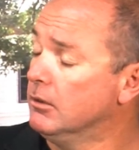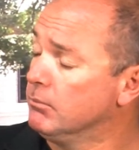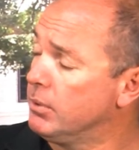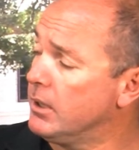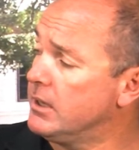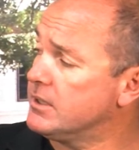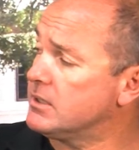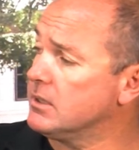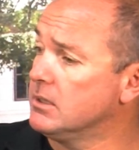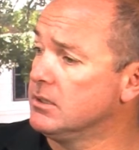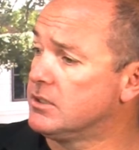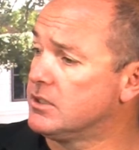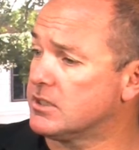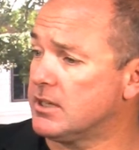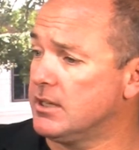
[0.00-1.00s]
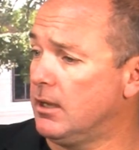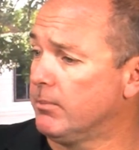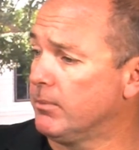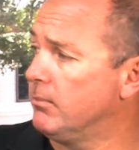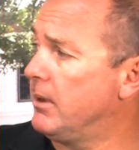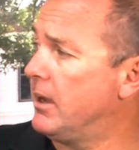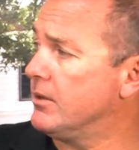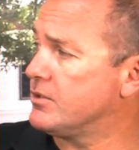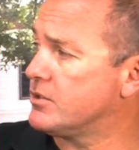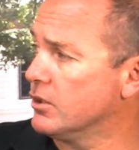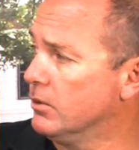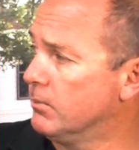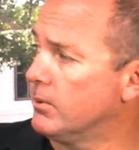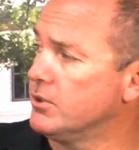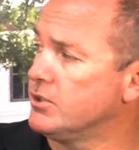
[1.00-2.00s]
Plus, just to help them out, show
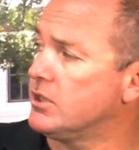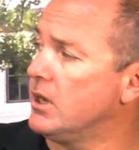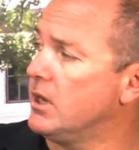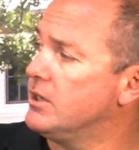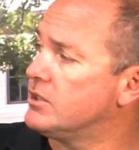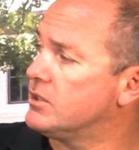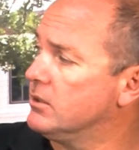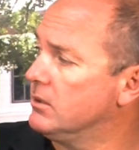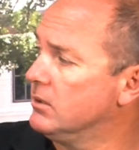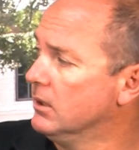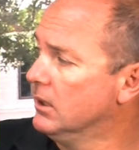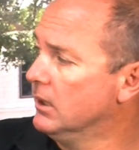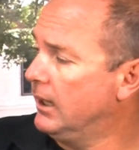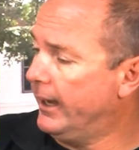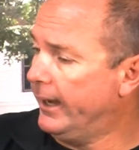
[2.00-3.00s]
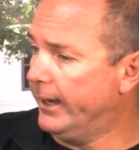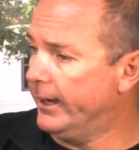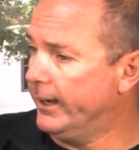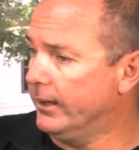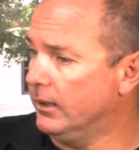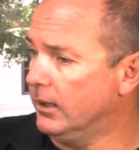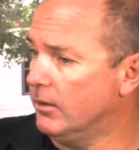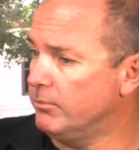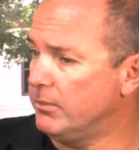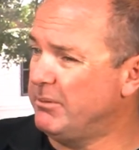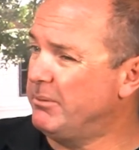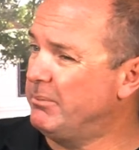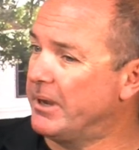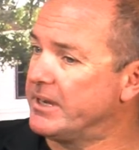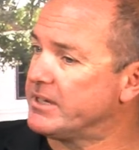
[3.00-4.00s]
appreciation, and
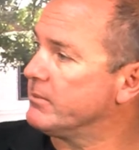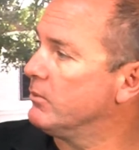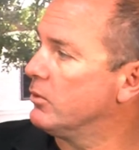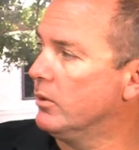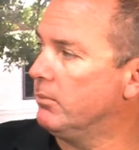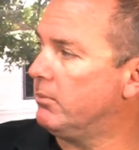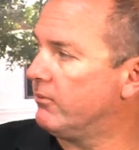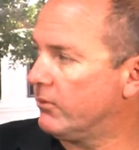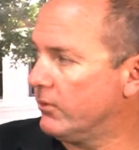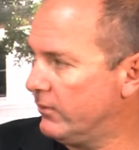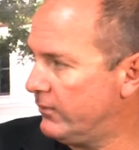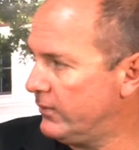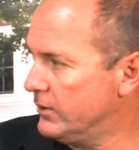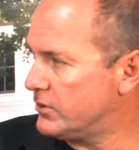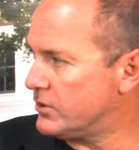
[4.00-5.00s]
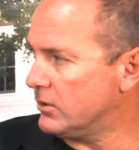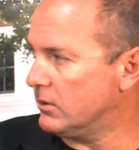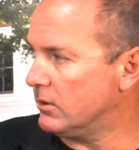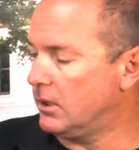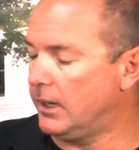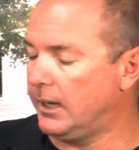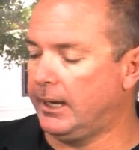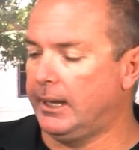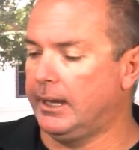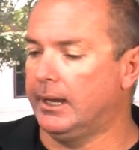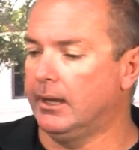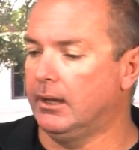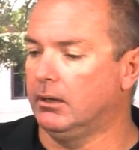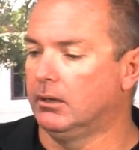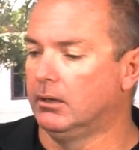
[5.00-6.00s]
maybe buy some equipment for the future.
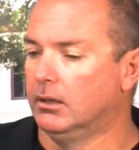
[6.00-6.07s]
And